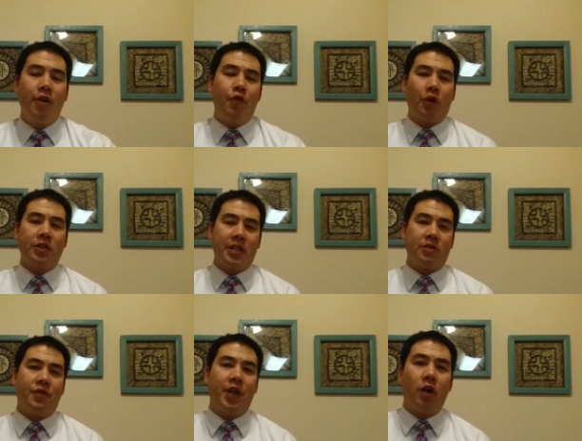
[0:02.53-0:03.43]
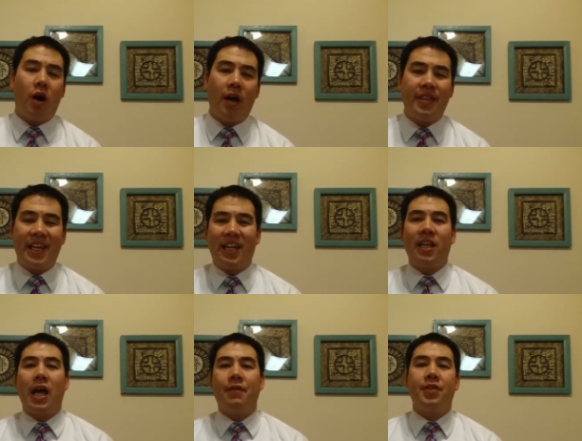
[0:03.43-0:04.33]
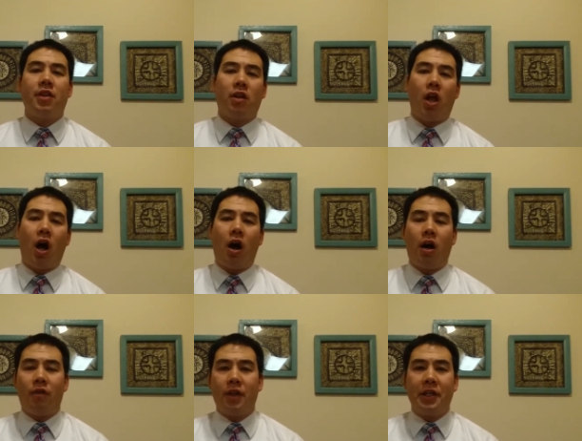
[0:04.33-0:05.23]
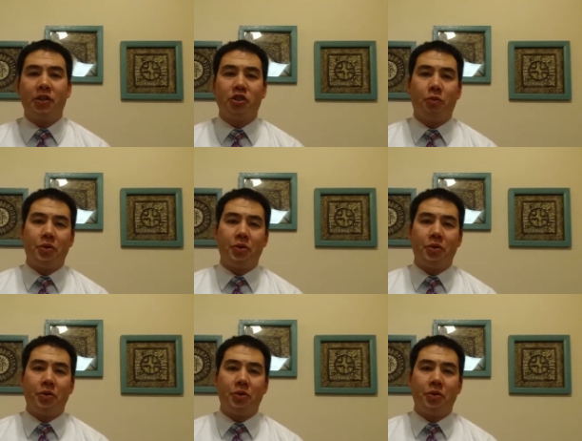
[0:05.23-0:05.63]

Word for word: focusing this video on the 11th law of leadership,